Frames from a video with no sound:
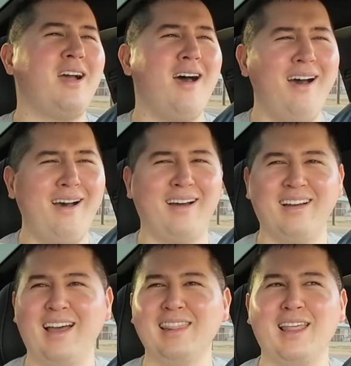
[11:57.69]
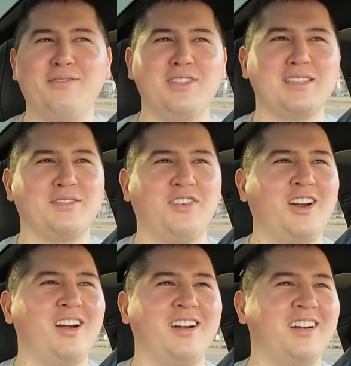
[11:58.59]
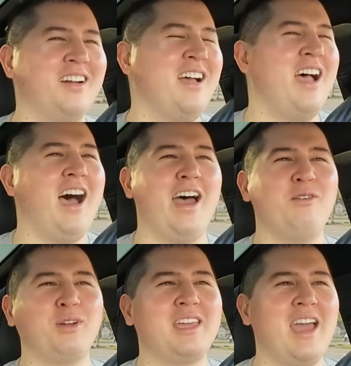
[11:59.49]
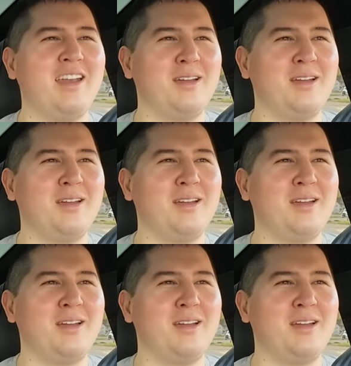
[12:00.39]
I love this for her. I don't get